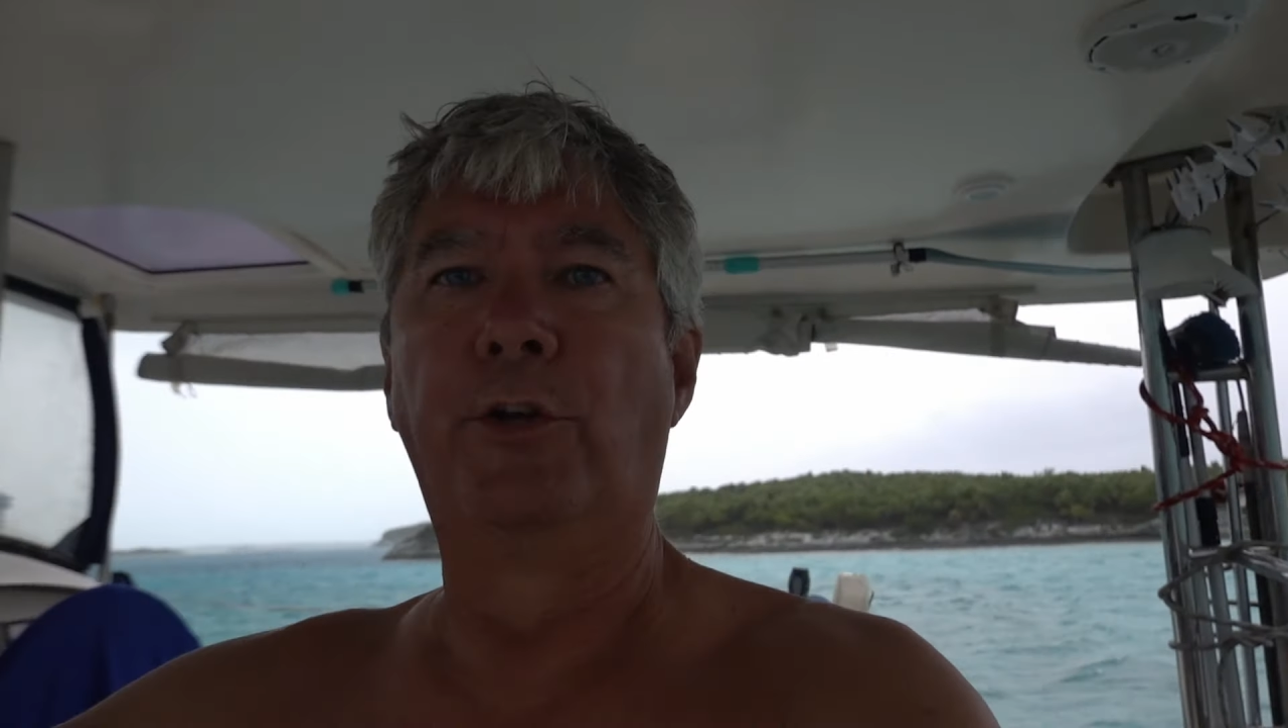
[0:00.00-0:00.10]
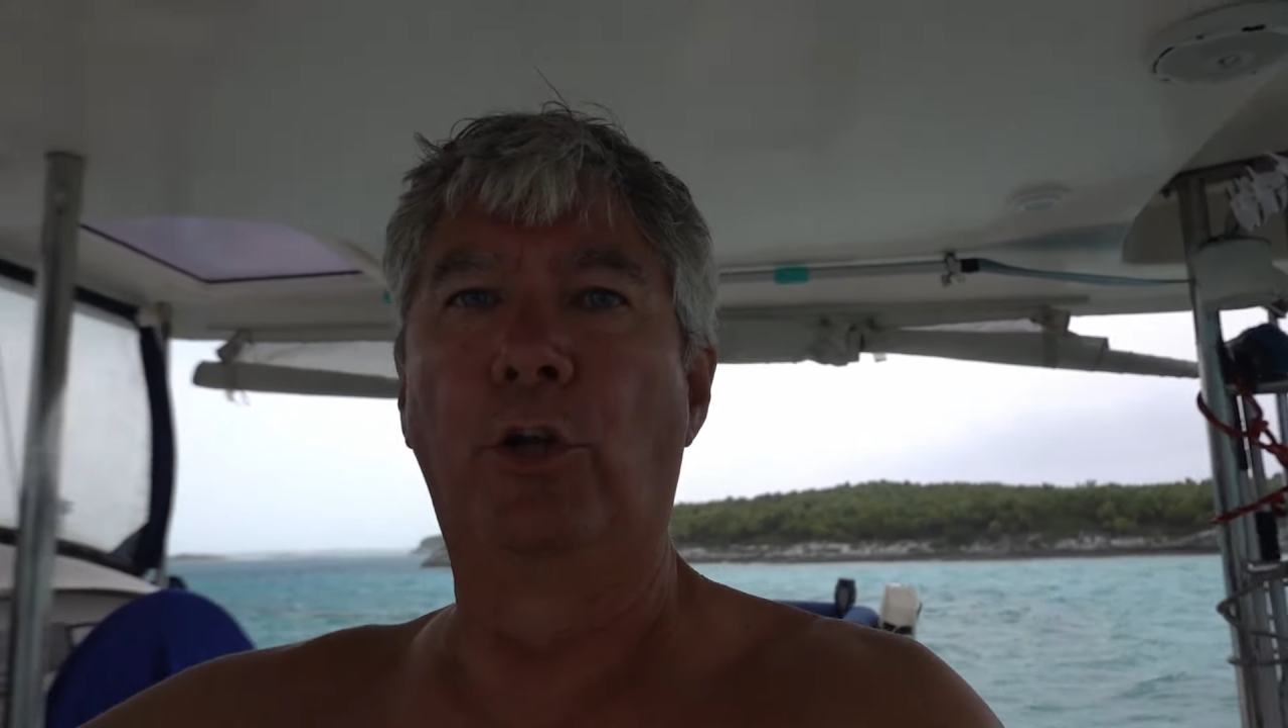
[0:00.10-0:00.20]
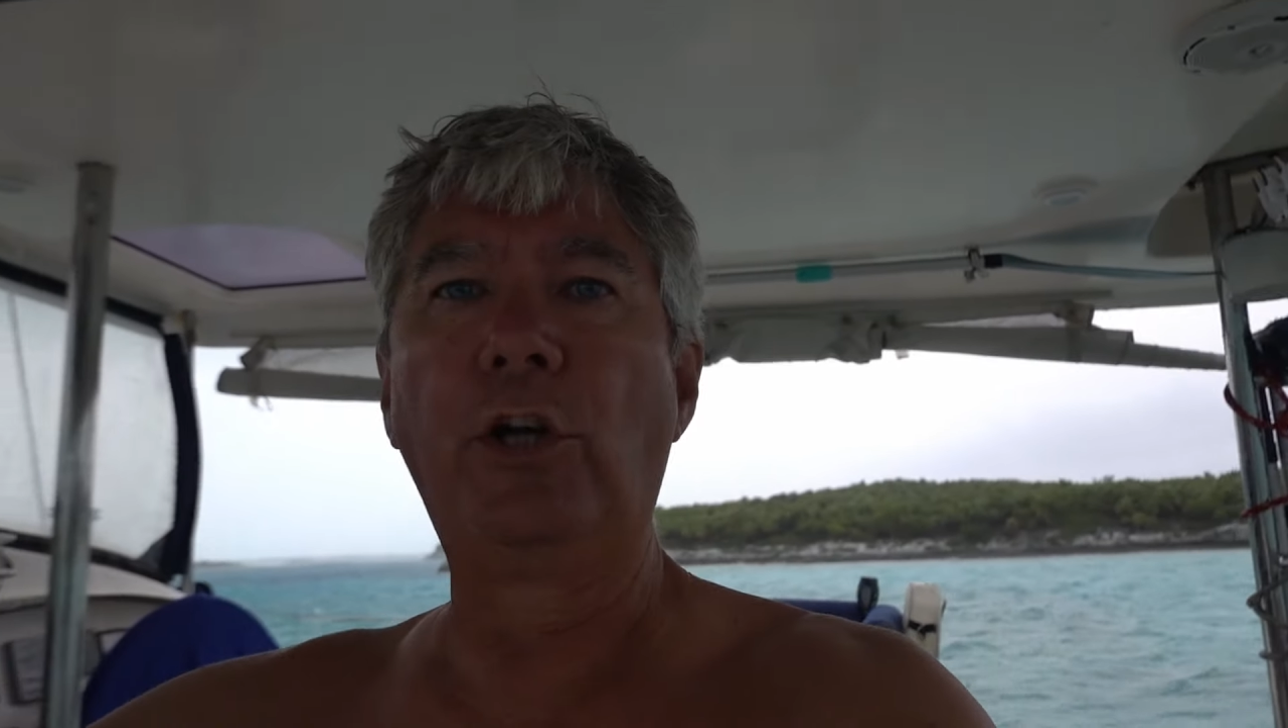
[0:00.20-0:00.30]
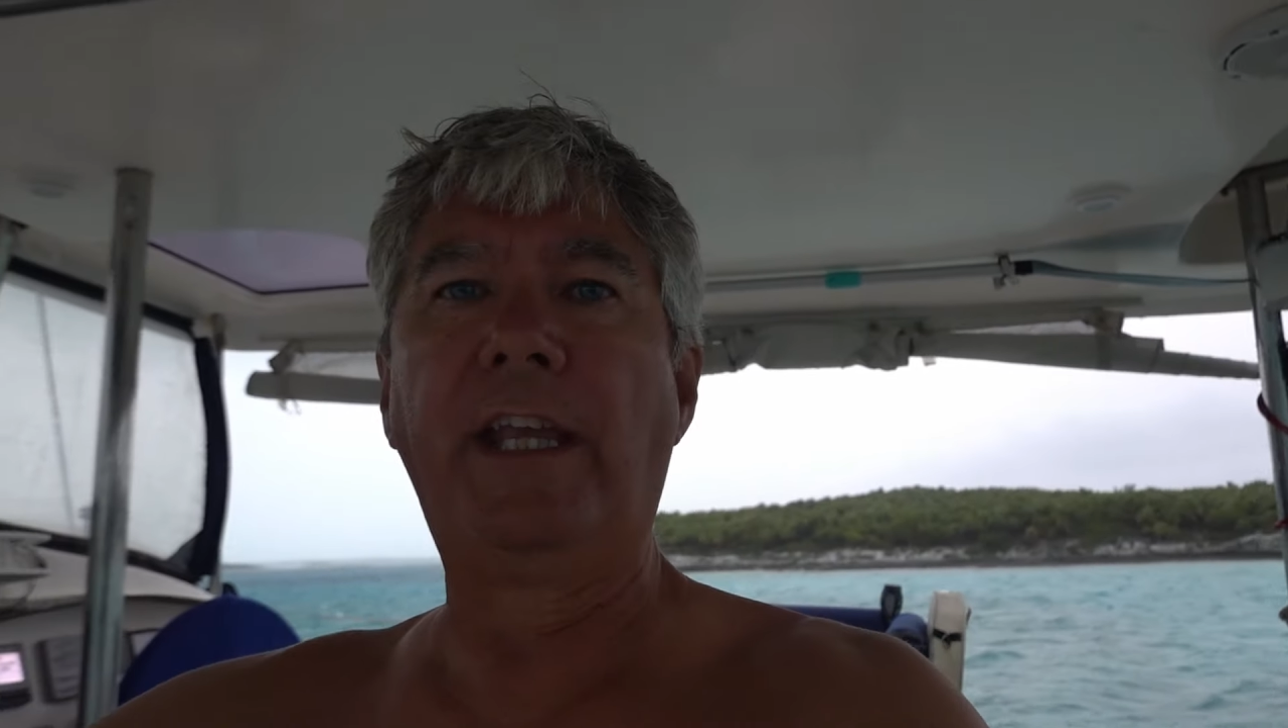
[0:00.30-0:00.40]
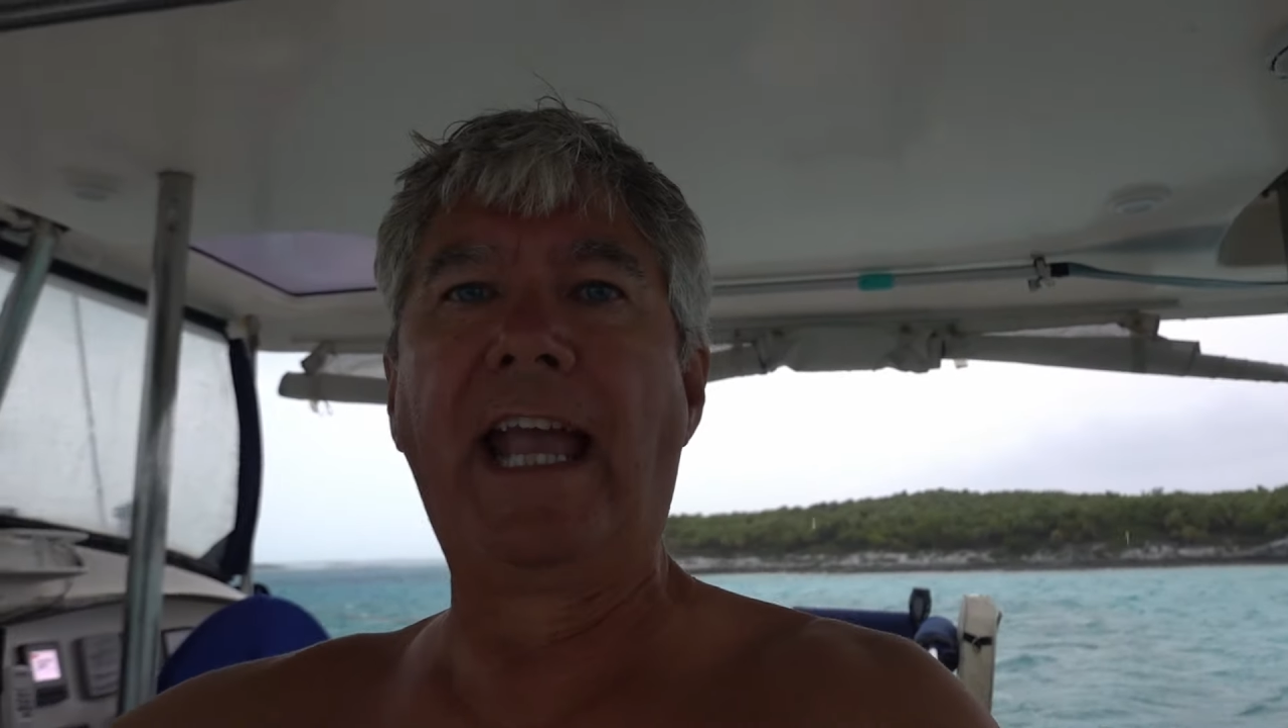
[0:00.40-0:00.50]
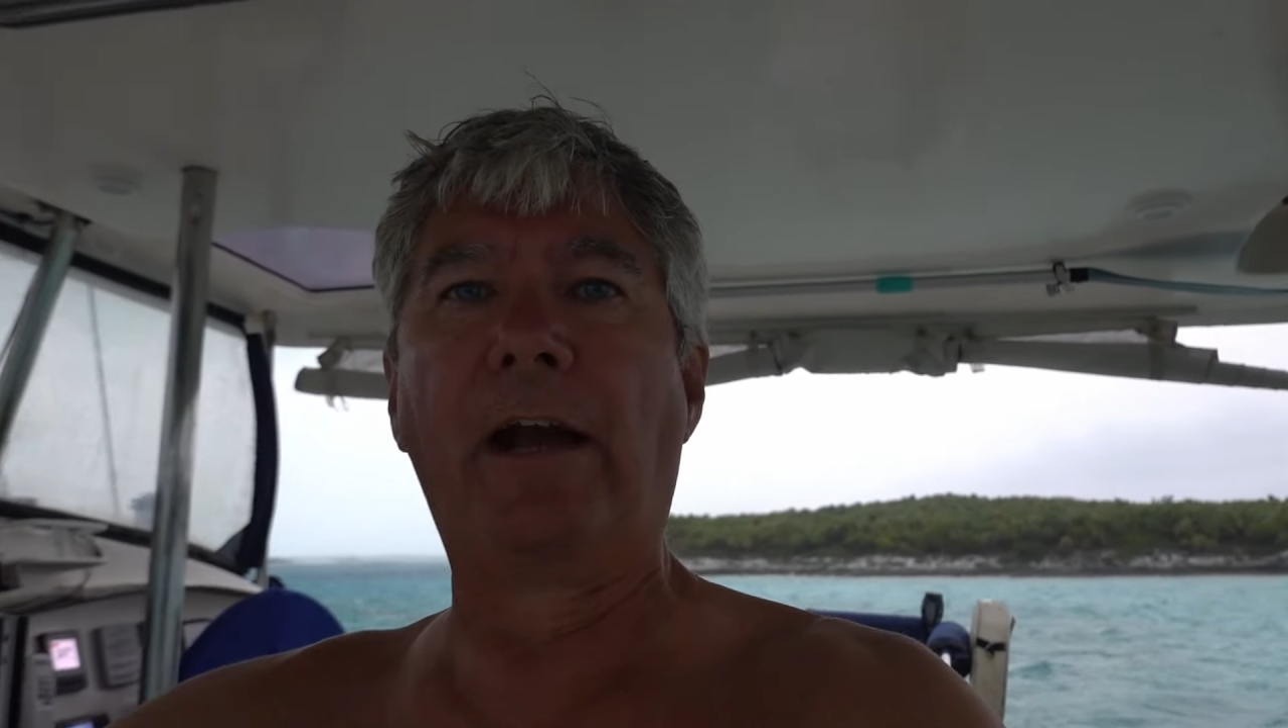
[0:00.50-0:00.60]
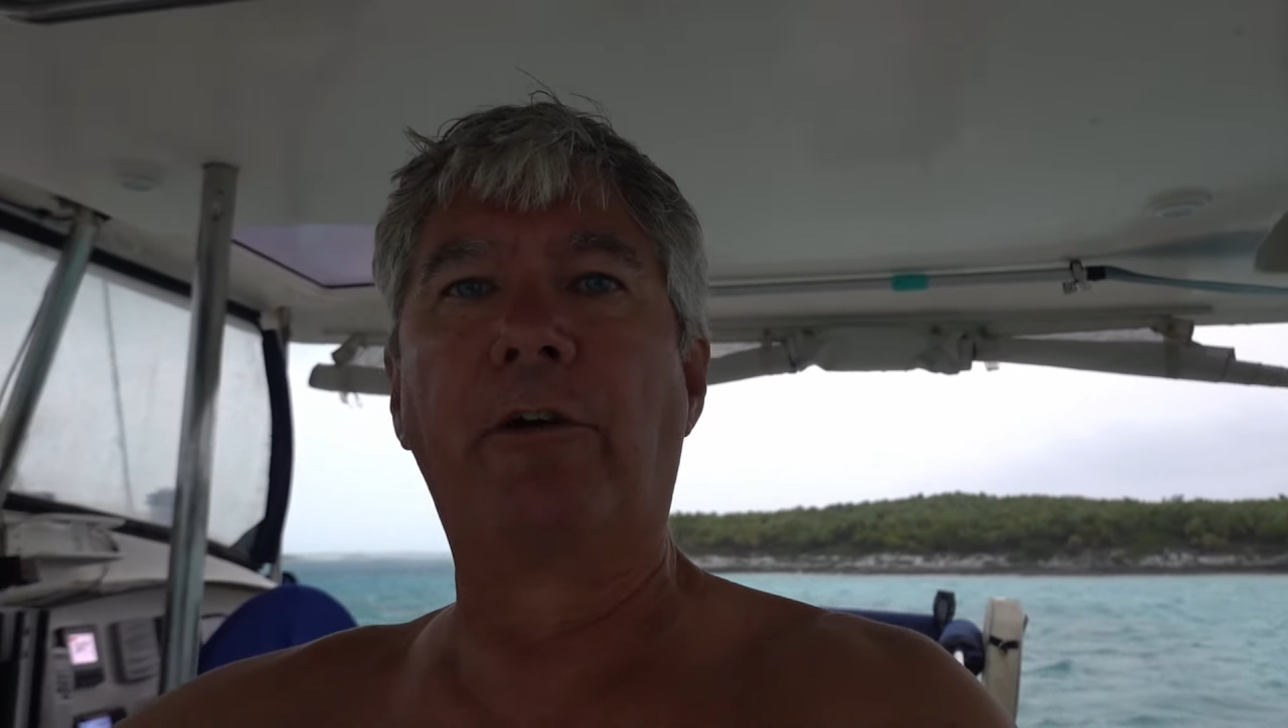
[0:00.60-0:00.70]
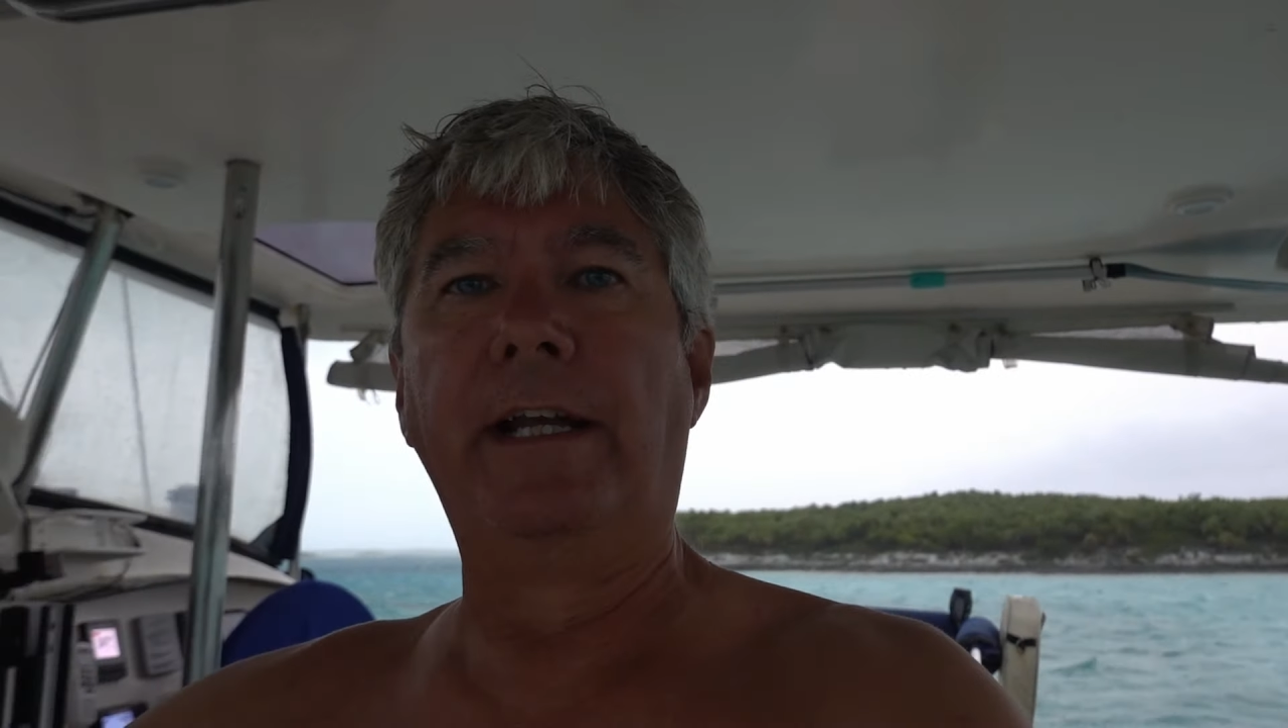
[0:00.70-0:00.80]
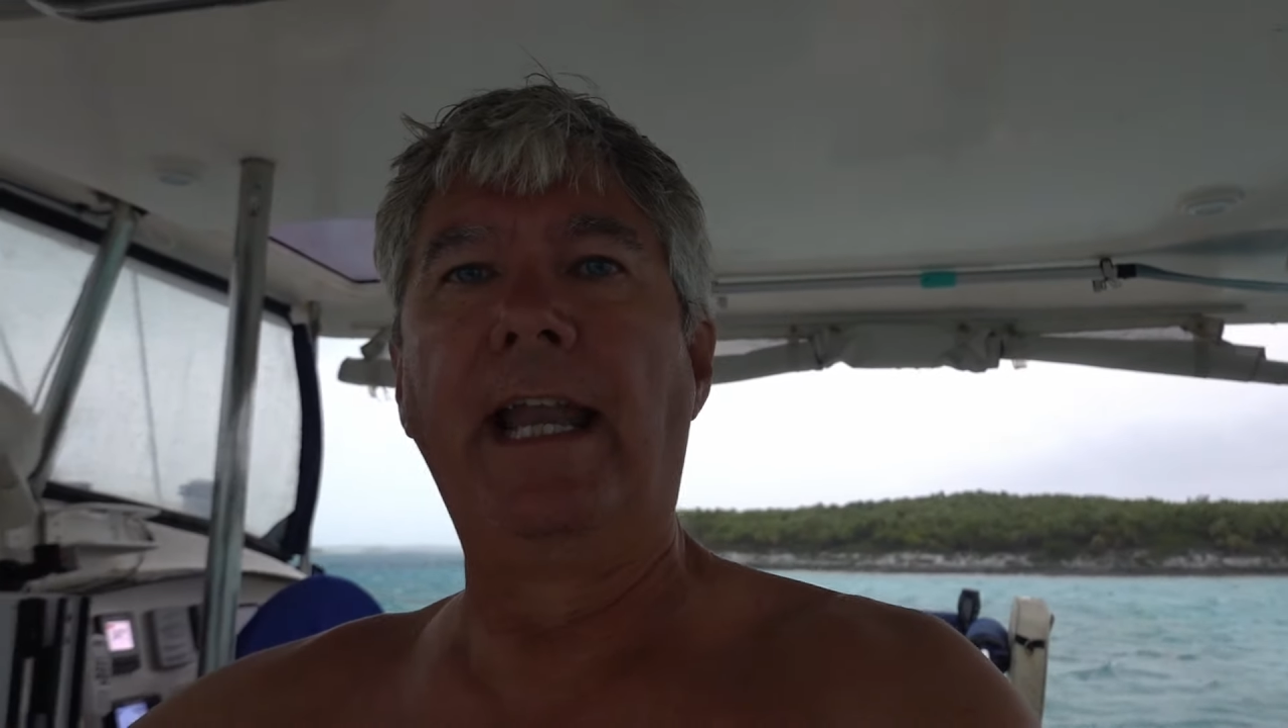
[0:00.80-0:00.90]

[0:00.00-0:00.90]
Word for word: you're looking at right